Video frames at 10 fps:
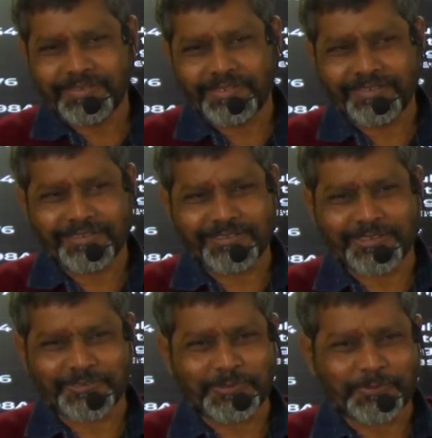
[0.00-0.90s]
what
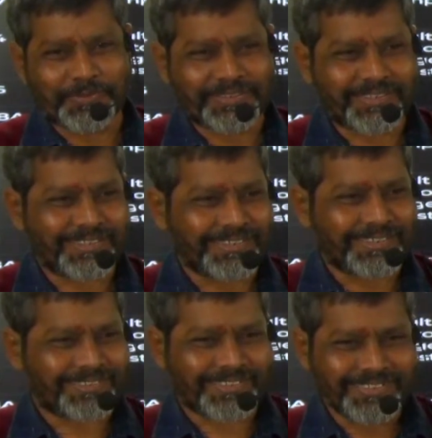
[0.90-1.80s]
we may say
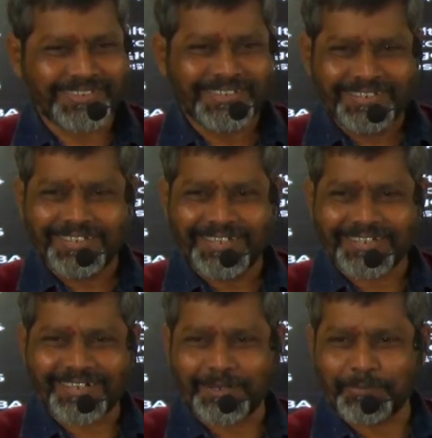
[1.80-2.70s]
this, okay, a
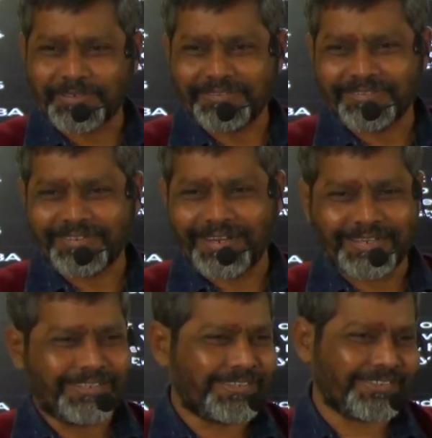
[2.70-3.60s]

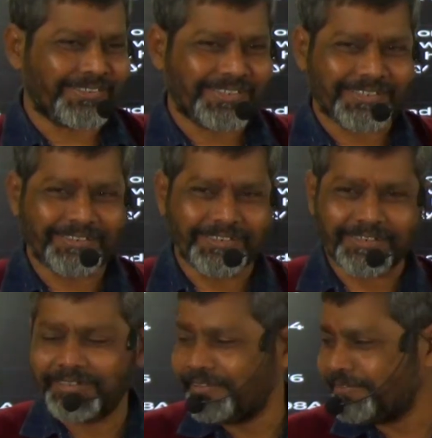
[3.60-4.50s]
commonality, okay,
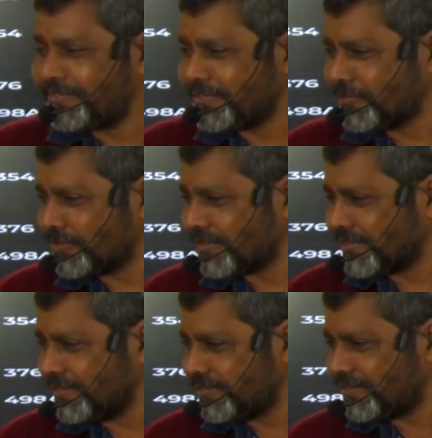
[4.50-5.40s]
regularly using
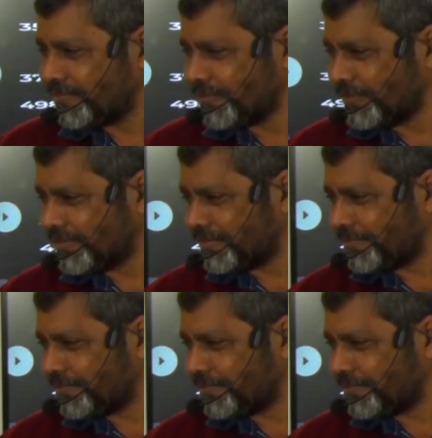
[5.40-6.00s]
this word.